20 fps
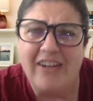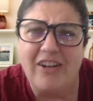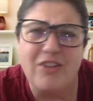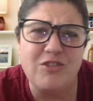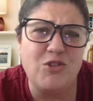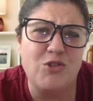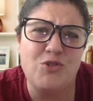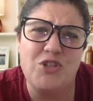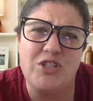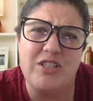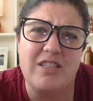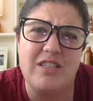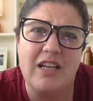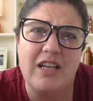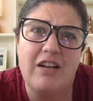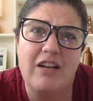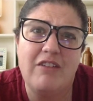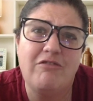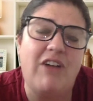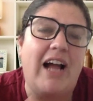also just
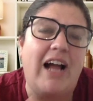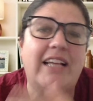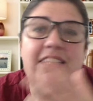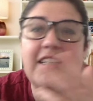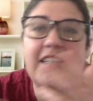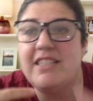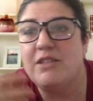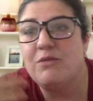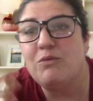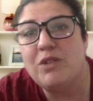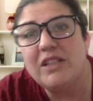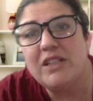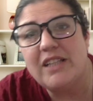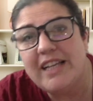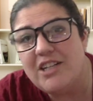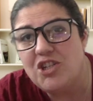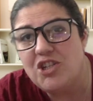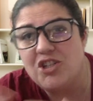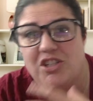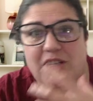violence in
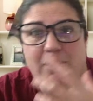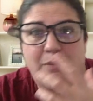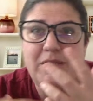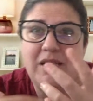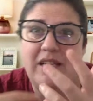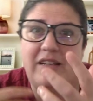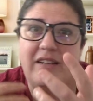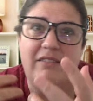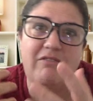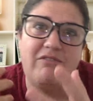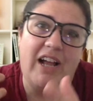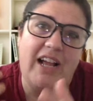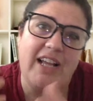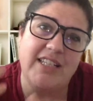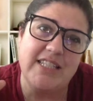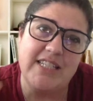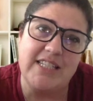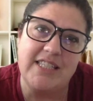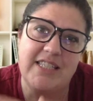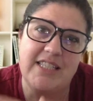relationships and
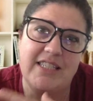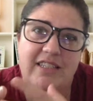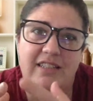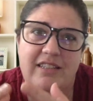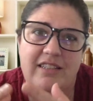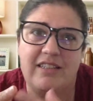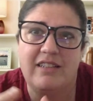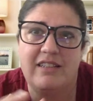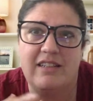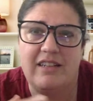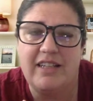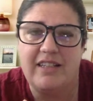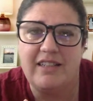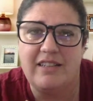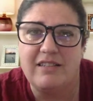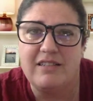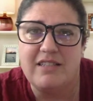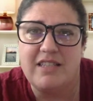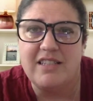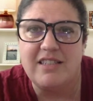violence
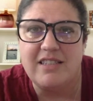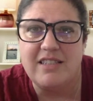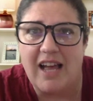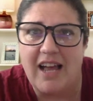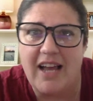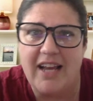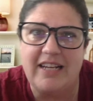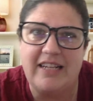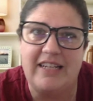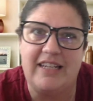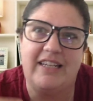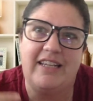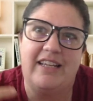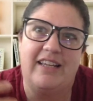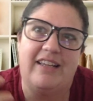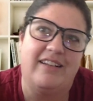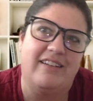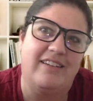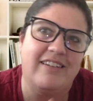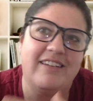in society.
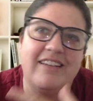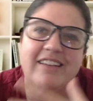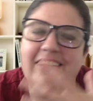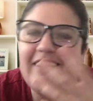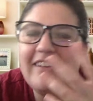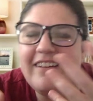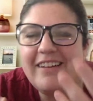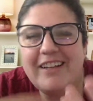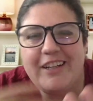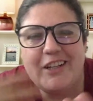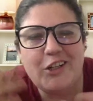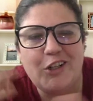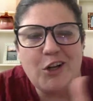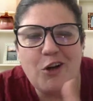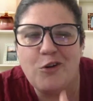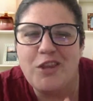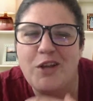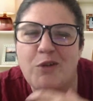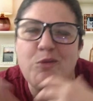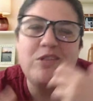And,
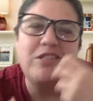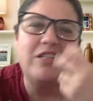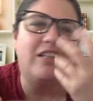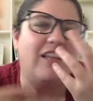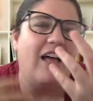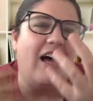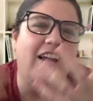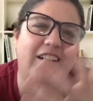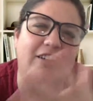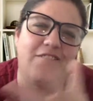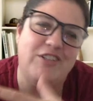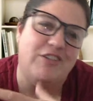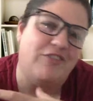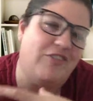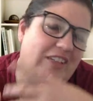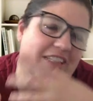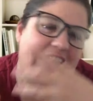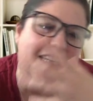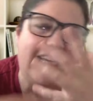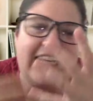there was a lot of
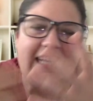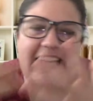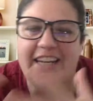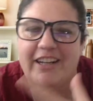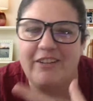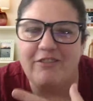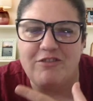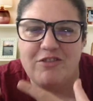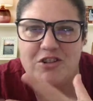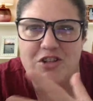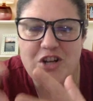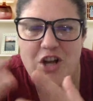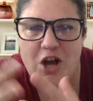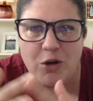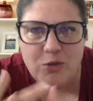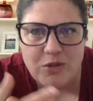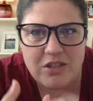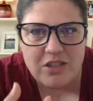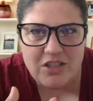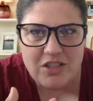different like kind of
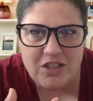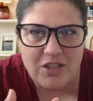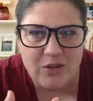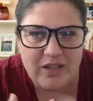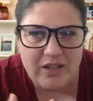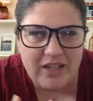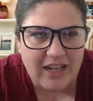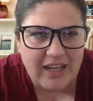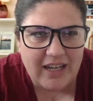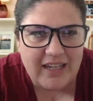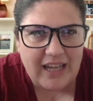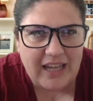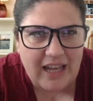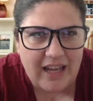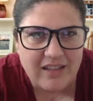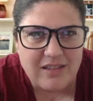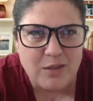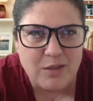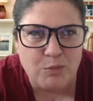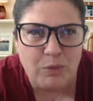notes to it, I
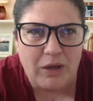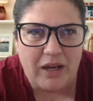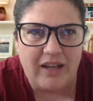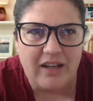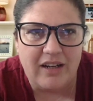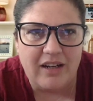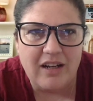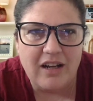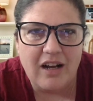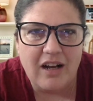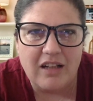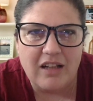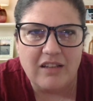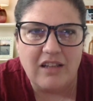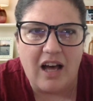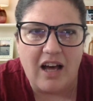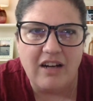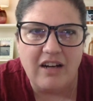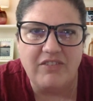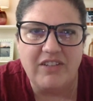guess, but a
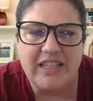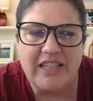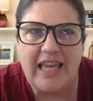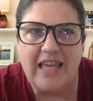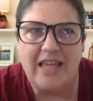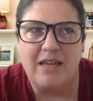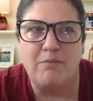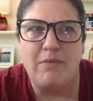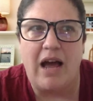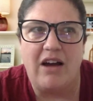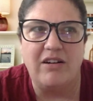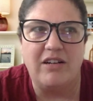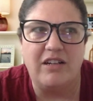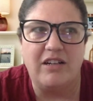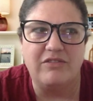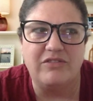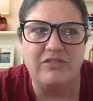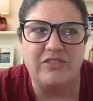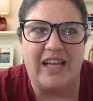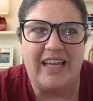lot of it came out
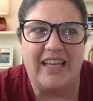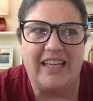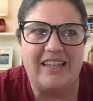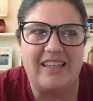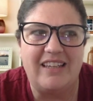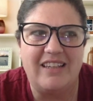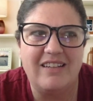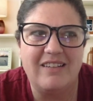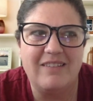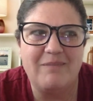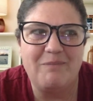of like,